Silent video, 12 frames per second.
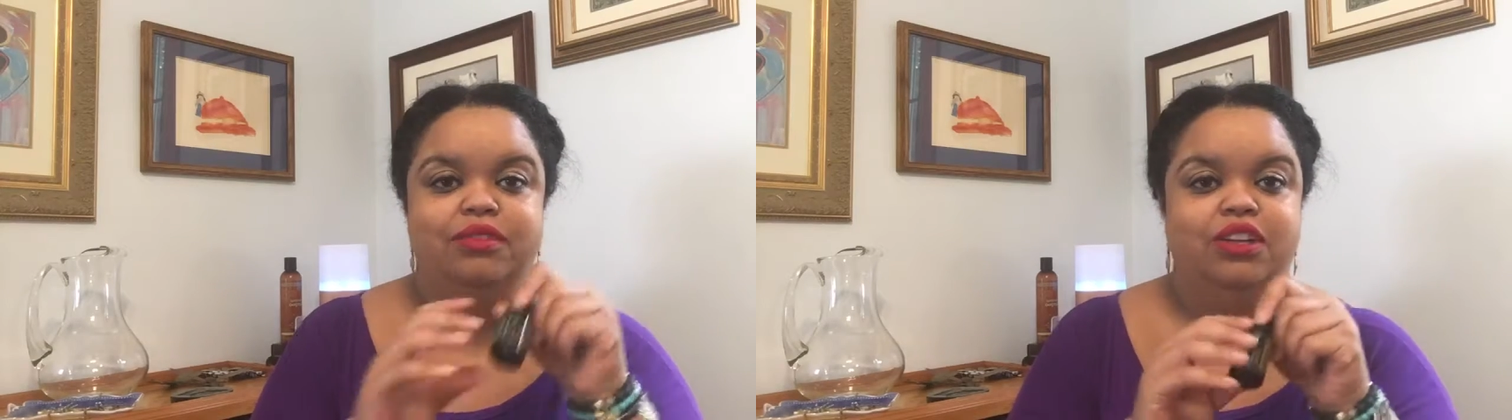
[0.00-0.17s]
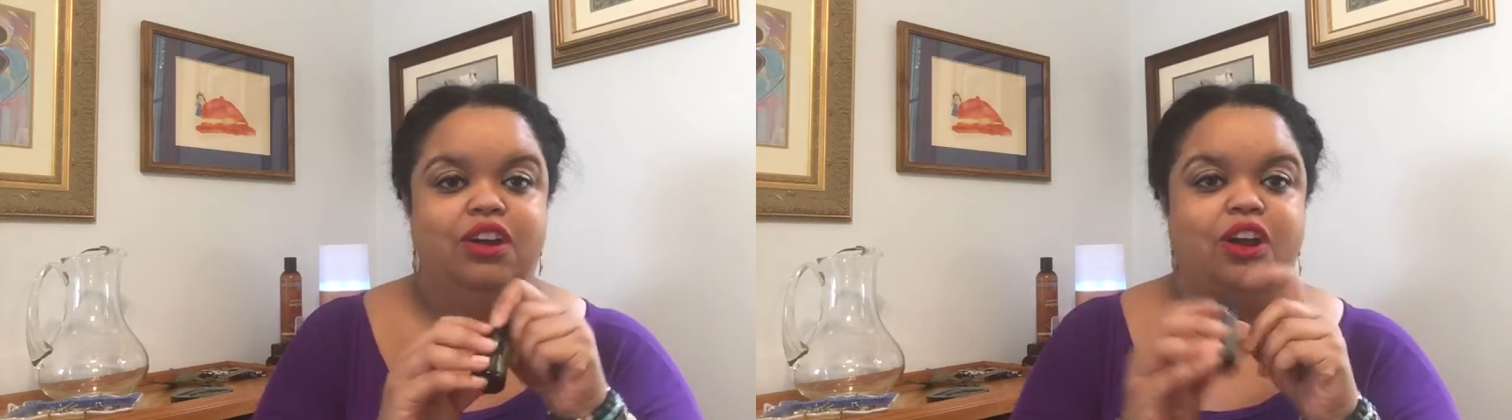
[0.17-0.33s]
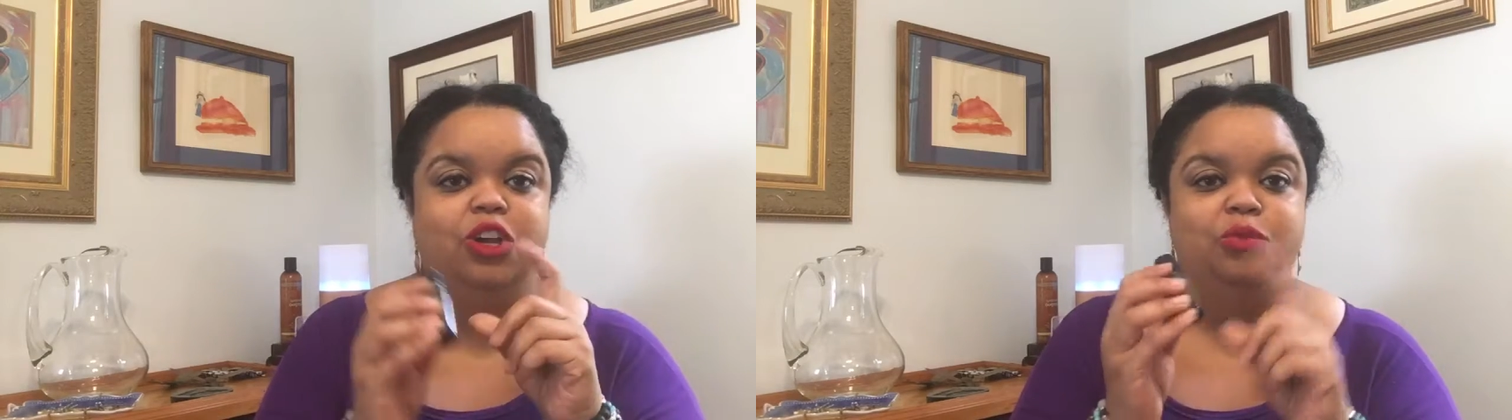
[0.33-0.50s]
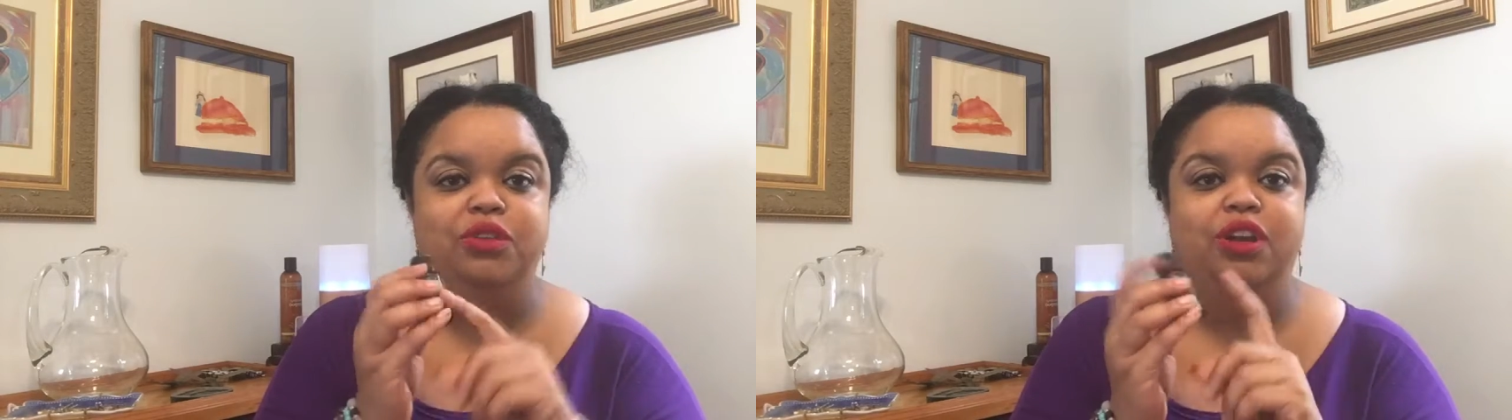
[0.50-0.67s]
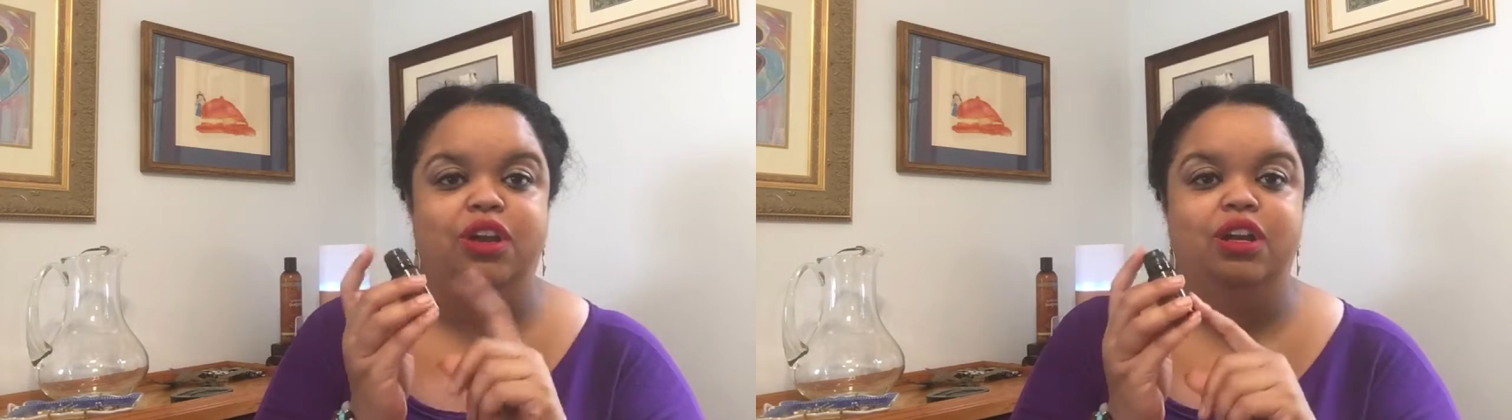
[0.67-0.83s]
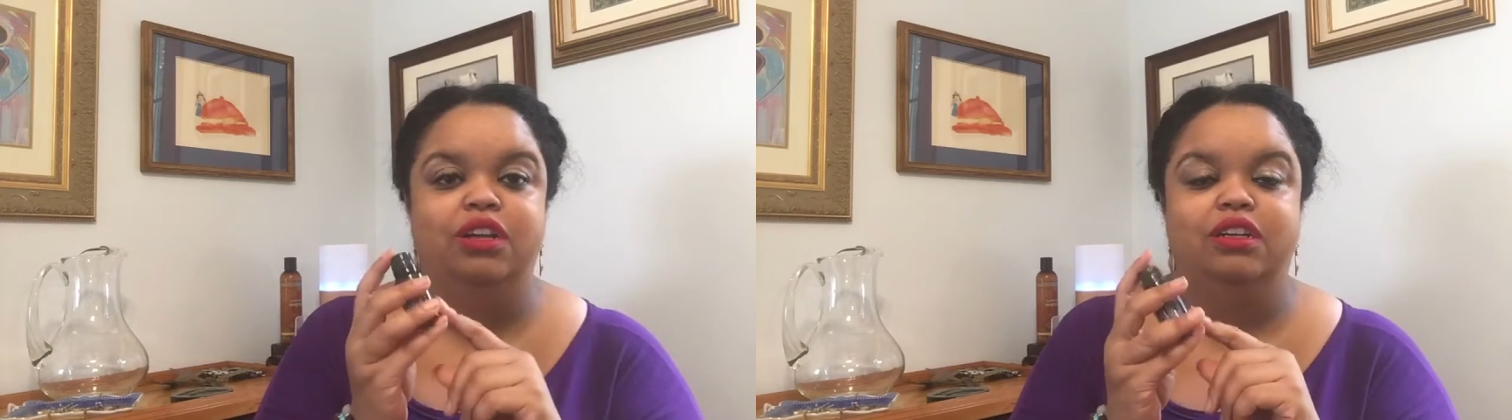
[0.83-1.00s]
gargled with
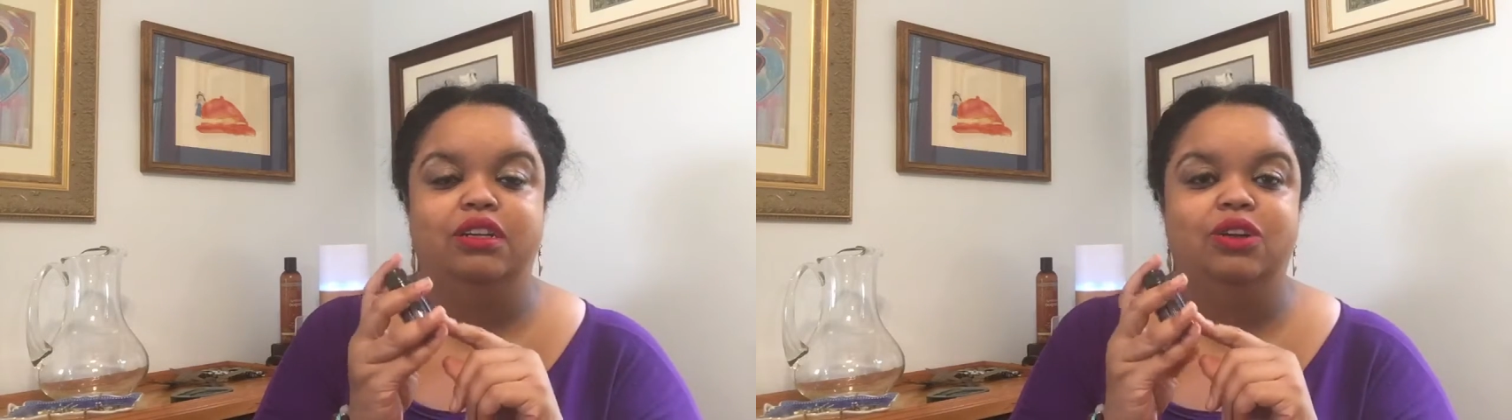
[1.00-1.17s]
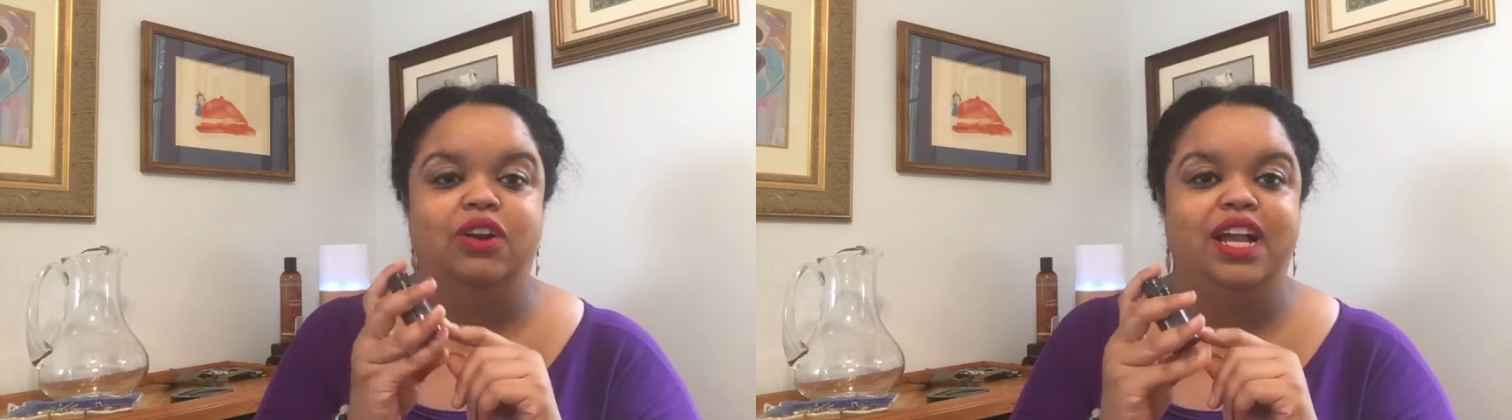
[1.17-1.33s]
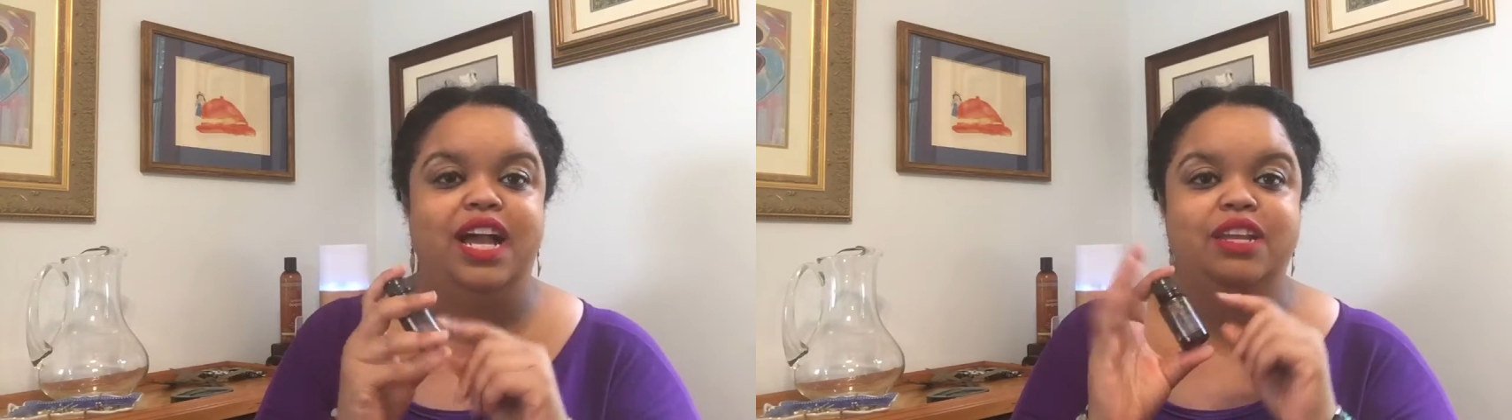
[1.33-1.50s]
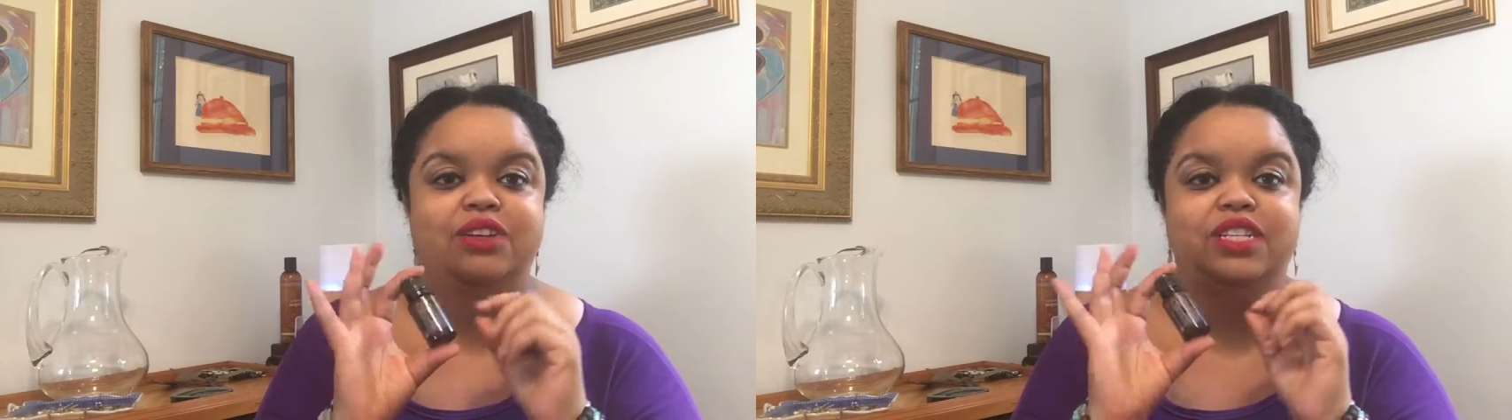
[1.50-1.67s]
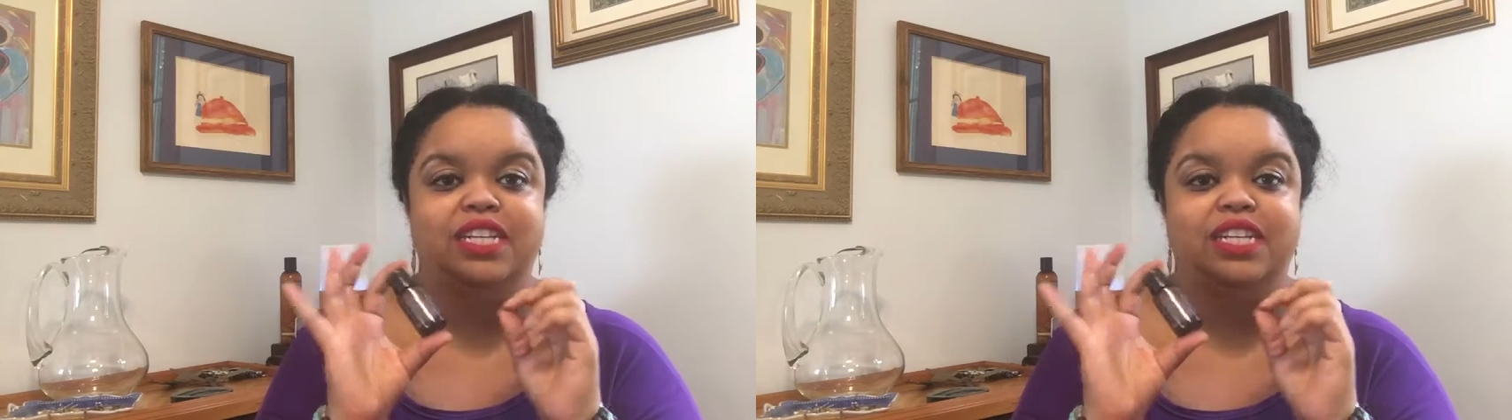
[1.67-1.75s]
her oregano.